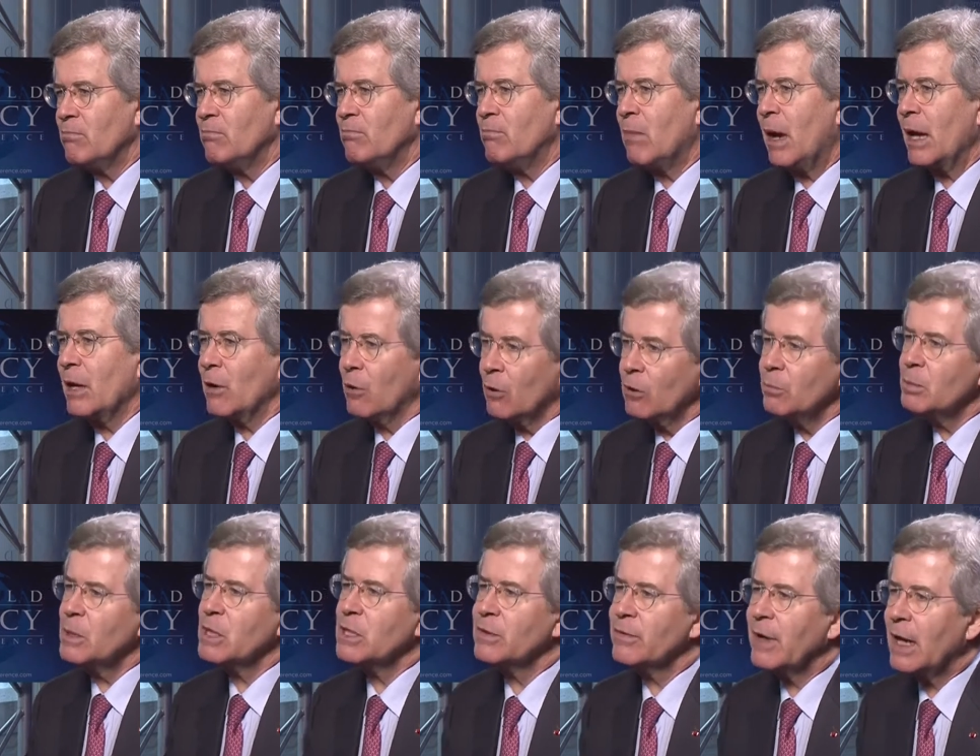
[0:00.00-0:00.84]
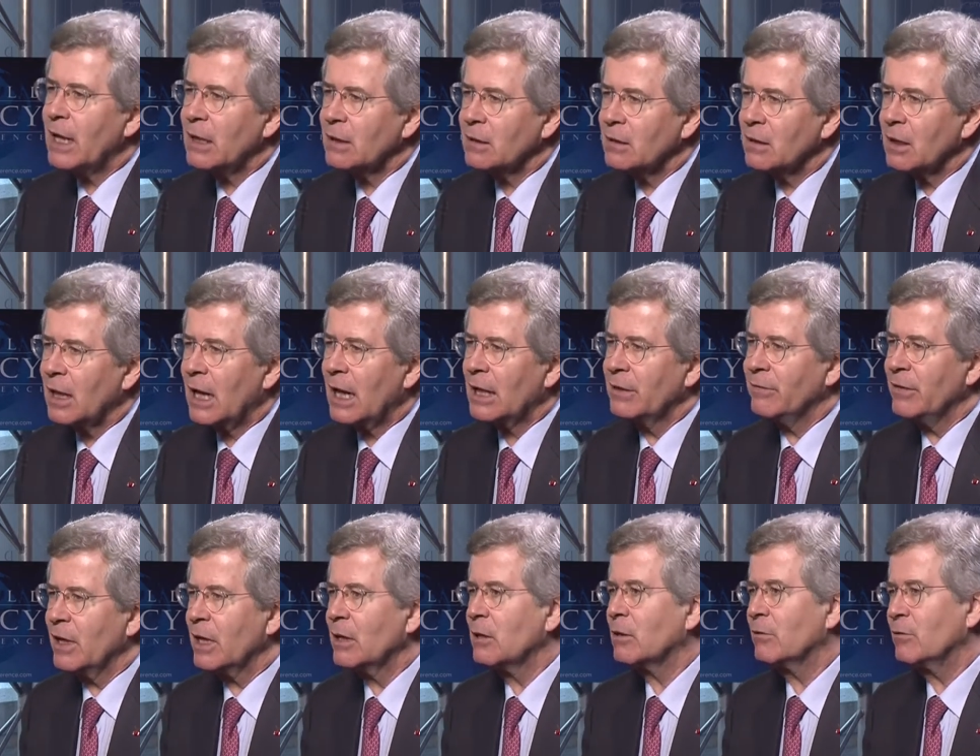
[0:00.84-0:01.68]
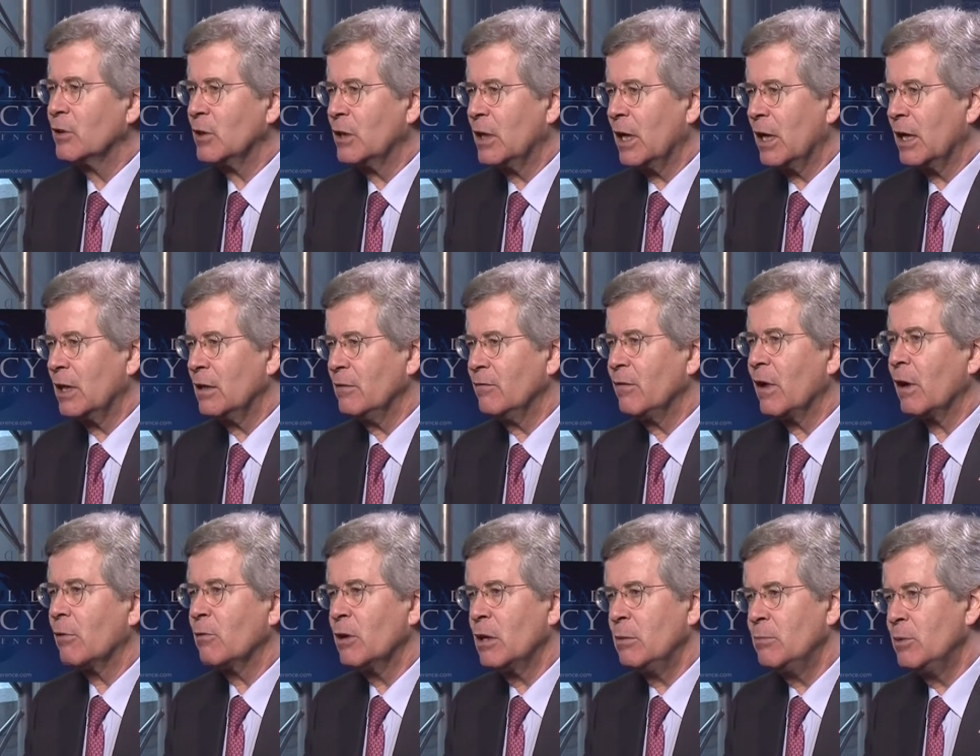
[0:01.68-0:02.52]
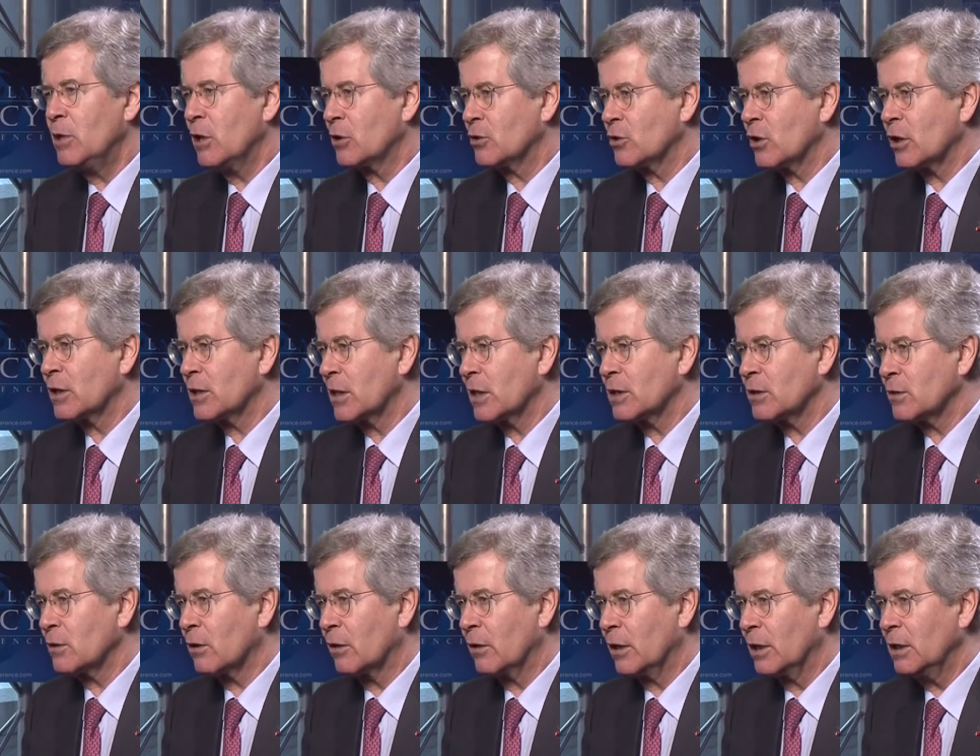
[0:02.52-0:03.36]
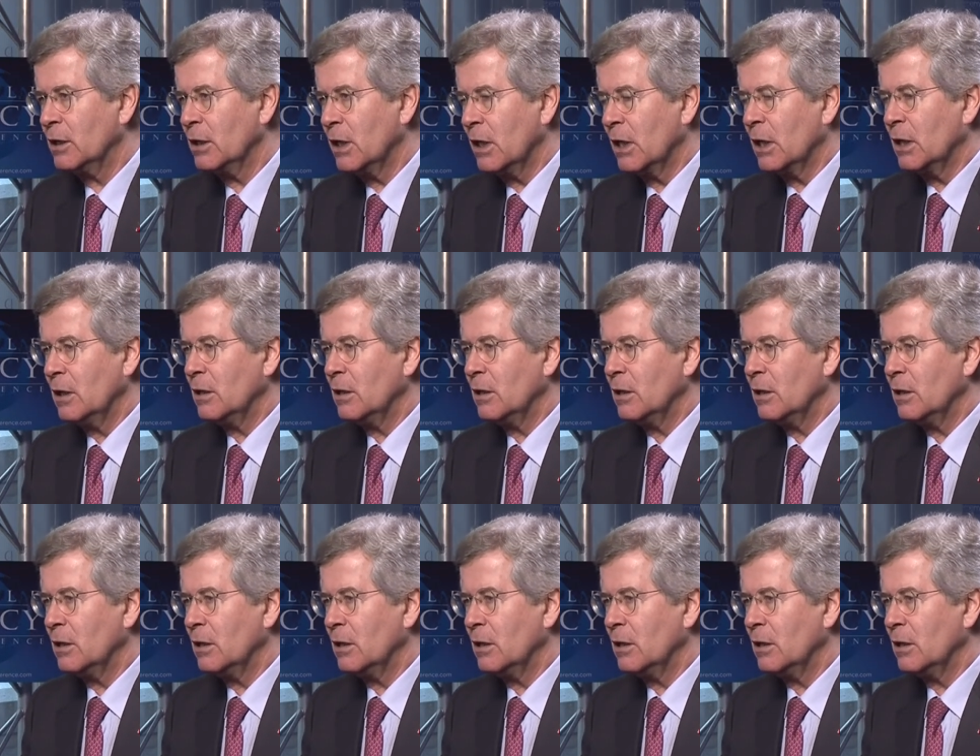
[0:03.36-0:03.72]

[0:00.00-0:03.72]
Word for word: My hope is that at the end of the day, there will be a success story.